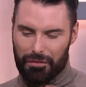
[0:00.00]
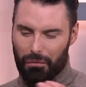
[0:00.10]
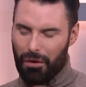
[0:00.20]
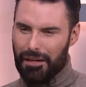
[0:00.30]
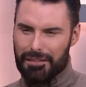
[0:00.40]
I
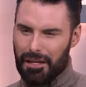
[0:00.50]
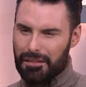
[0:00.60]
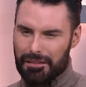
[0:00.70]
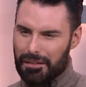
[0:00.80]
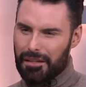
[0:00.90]
thought I'd
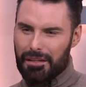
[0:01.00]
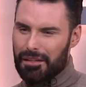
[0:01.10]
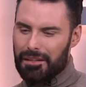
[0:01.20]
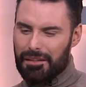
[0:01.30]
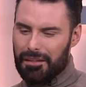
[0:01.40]
done
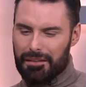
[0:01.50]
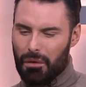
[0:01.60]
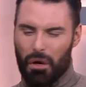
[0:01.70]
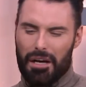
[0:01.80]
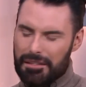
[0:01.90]

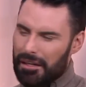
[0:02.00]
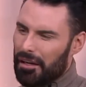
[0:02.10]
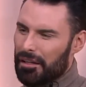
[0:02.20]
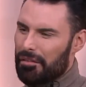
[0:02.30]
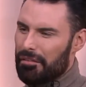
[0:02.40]
the worst thing
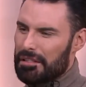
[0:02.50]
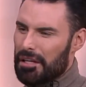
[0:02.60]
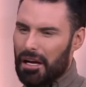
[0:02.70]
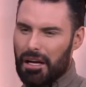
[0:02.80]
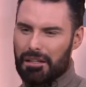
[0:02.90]
I could have ever
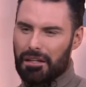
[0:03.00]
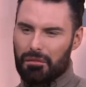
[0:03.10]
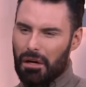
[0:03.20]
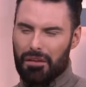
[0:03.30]
done.